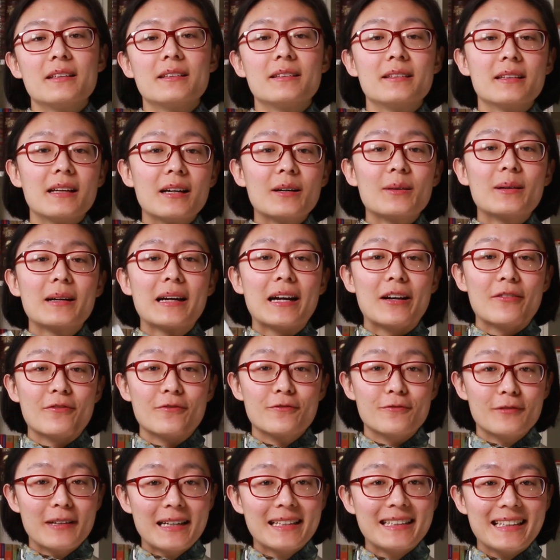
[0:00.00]
Now I
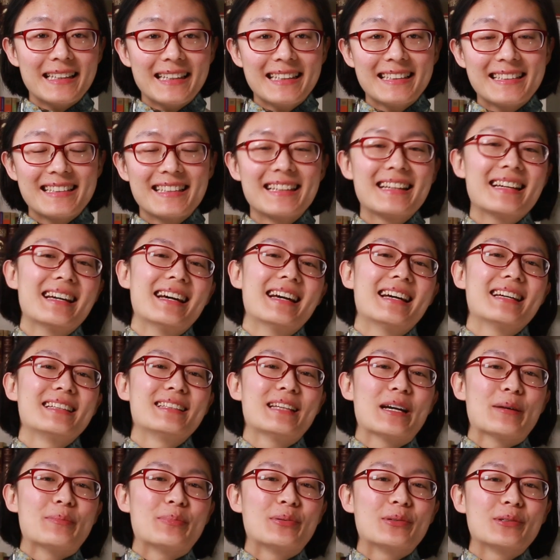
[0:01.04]
have read it, and
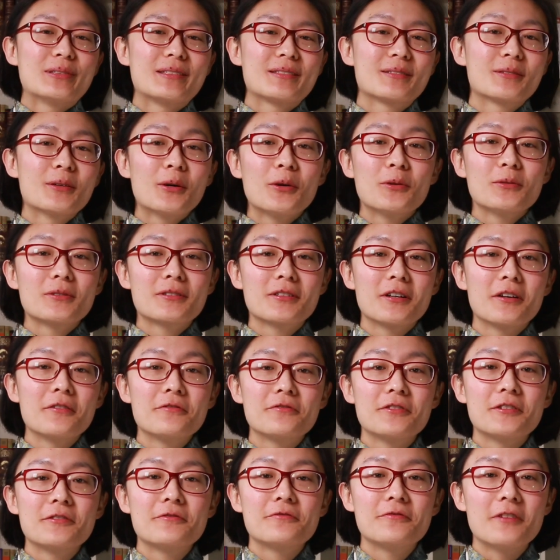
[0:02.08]
I put Cold
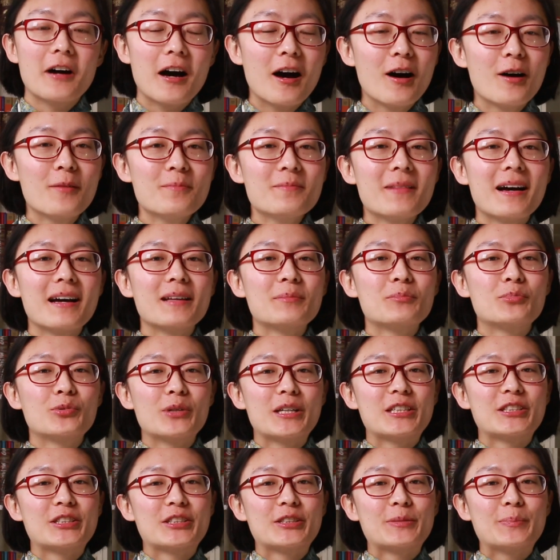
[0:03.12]
Comfort Farm and
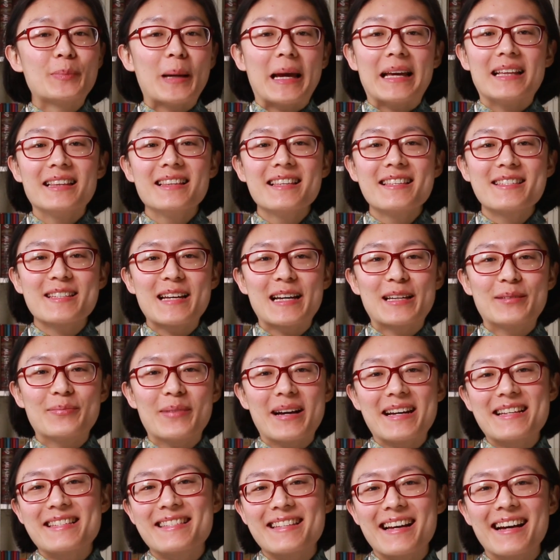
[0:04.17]
Precious Bane side
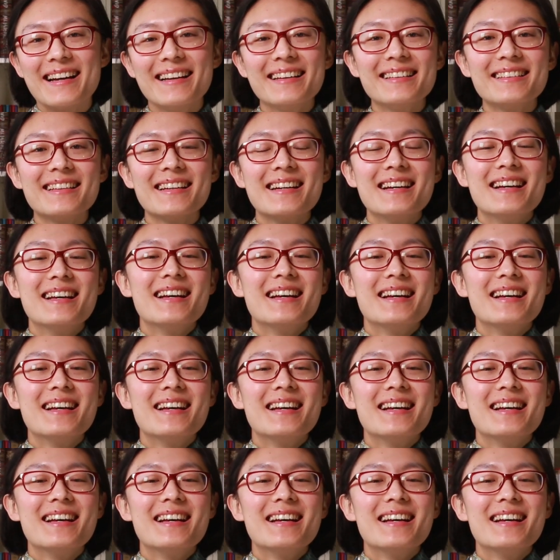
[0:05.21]
by side,